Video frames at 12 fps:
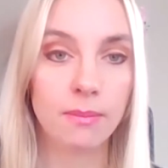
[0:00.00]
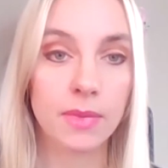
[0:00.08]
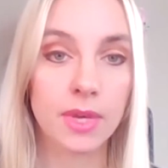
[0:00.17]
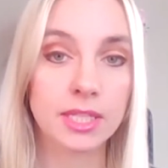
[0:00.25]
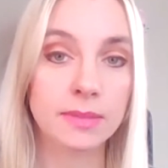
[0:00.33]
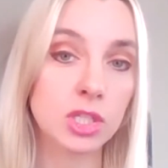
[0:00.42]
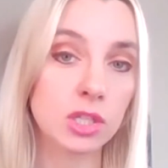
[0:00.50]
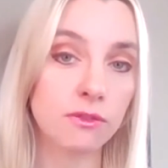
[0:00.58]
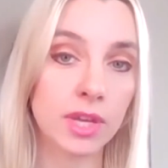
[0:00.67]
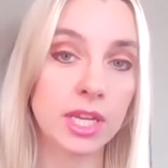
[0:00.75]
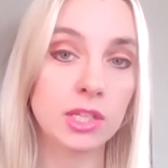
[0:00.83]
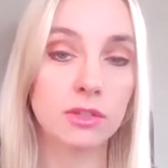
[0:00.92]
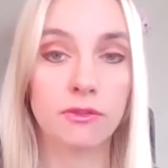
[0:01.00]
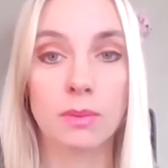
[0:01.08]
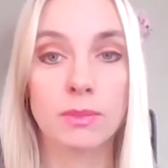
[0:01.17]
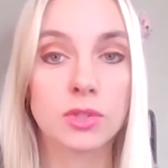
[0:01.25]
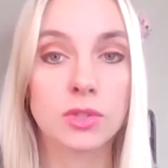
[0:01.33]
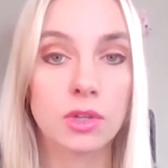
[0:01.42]
especially if you get into
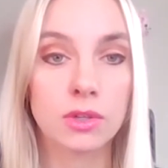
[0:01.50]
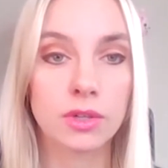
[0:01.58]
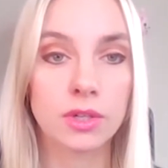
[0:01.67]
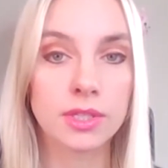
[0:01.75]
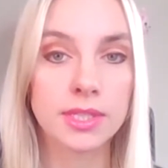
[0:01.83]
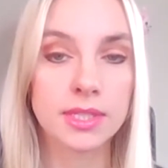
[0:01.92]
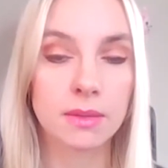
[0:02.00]
pharmaceuticals,